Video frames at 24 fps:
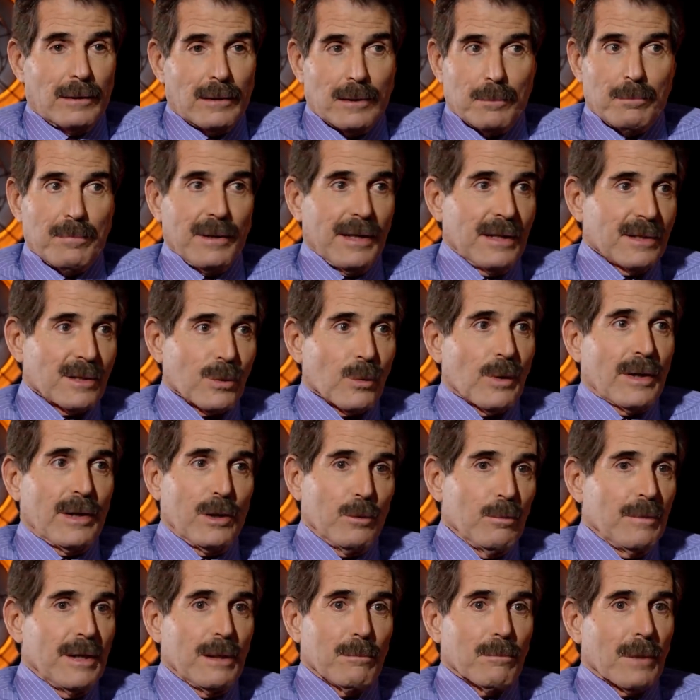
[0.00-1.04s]
it depends what
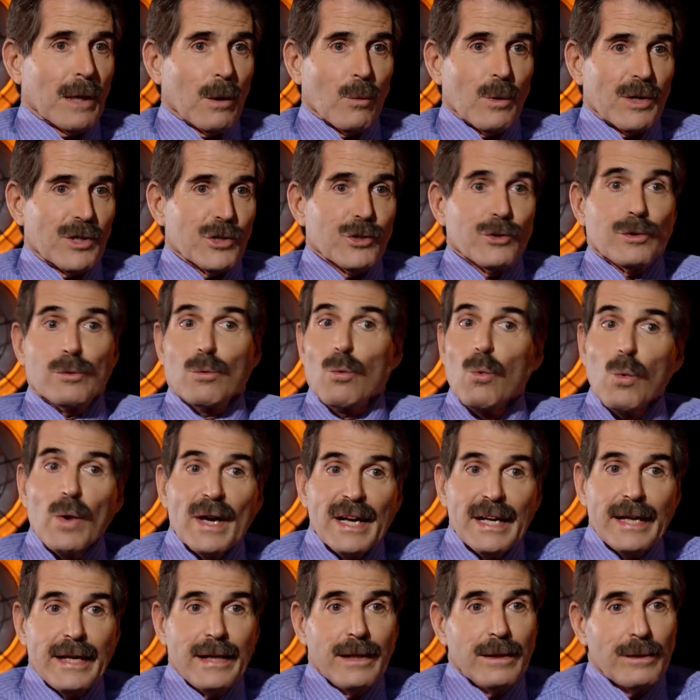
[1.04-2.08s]
you mean by what should
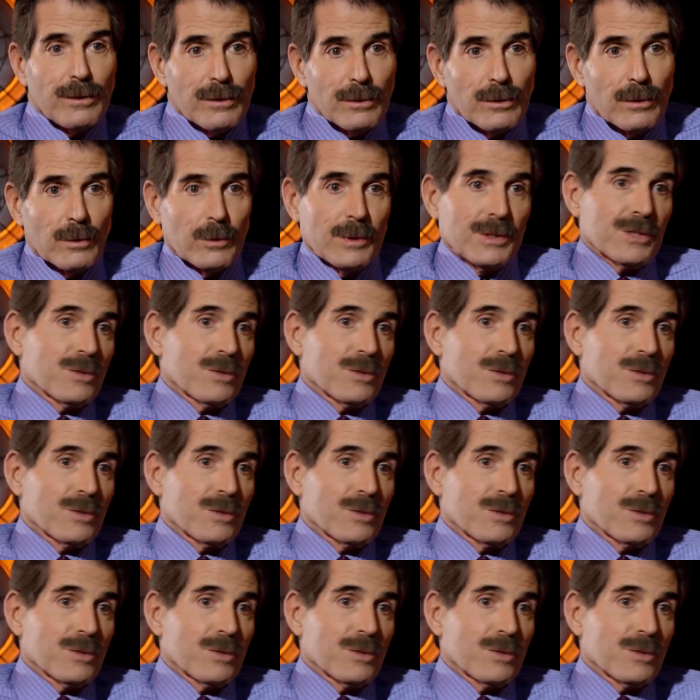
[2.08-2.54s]
we do.